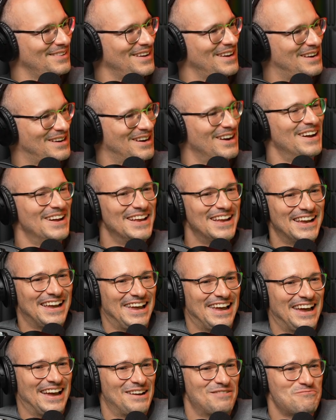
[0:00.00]
like,
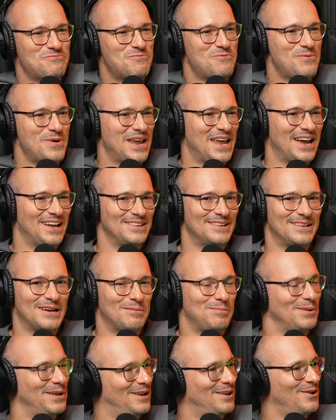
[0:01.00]
and we ended
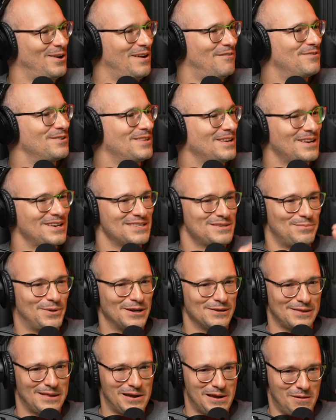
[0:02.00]
up like you know everything is
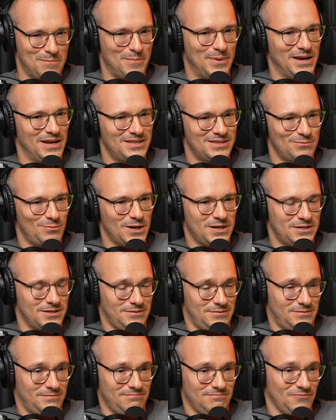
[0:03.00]
about like bits which
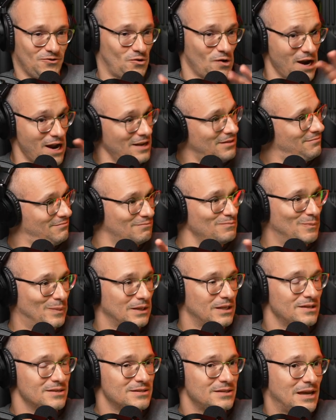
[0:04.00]
is great yeah,
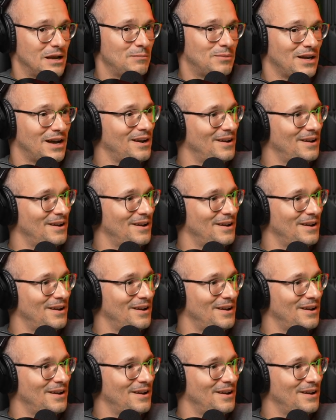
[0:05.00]
but the software